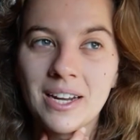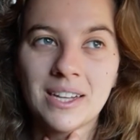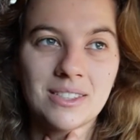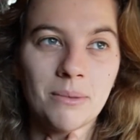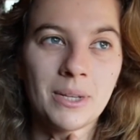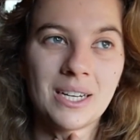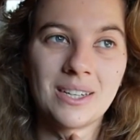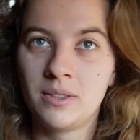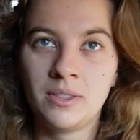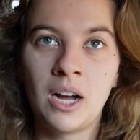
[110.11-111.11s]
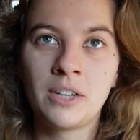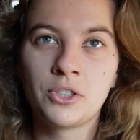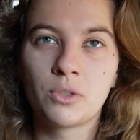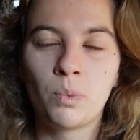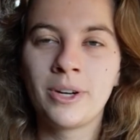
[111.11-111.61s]
and something not
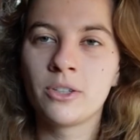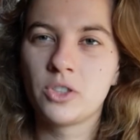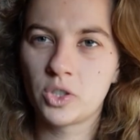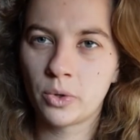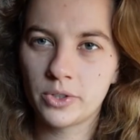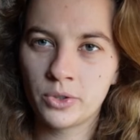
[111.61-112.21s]
just weird short